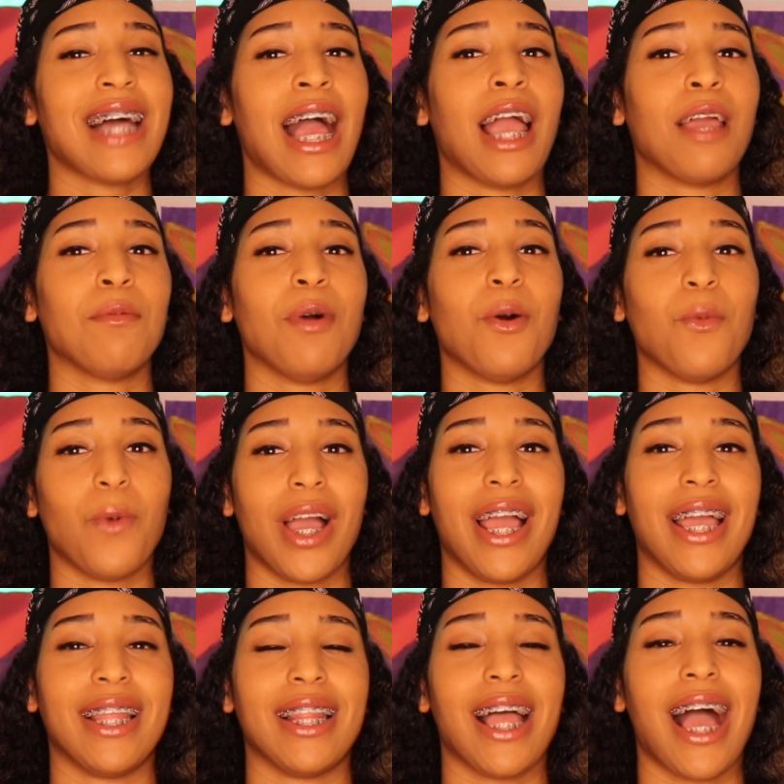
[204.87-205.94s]
time
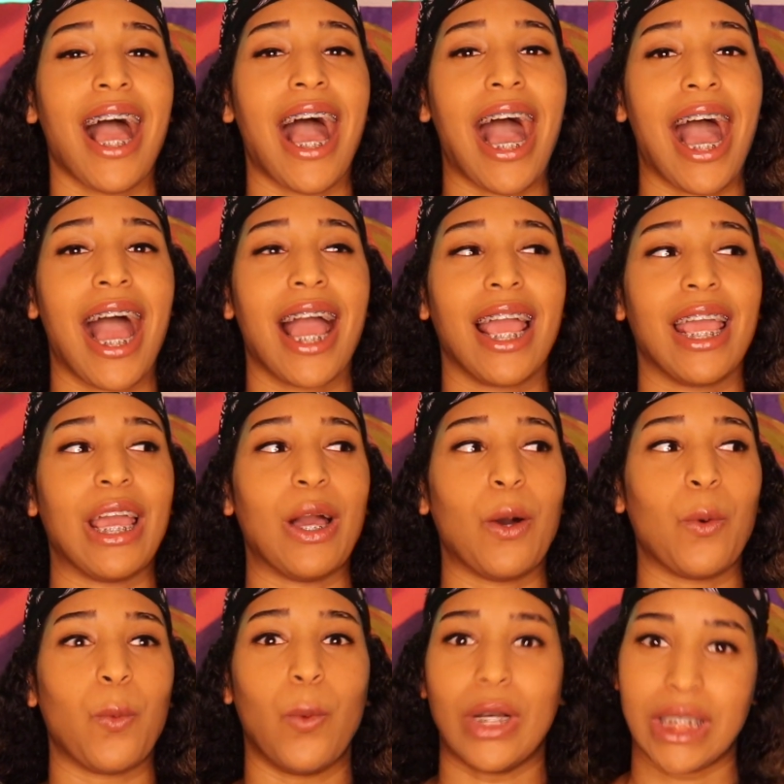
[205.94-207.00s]
when I
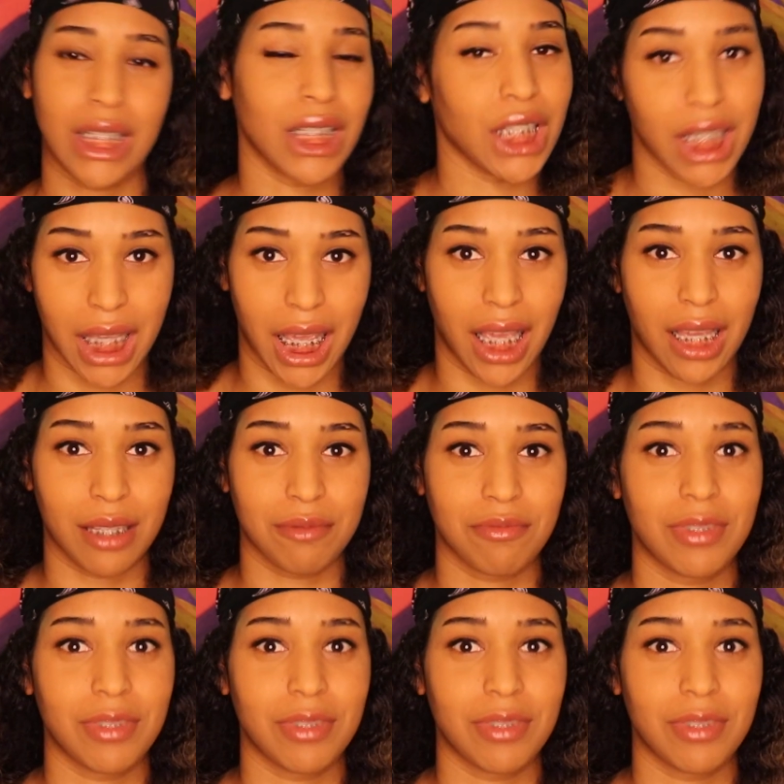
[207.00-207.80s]
wasn't looking.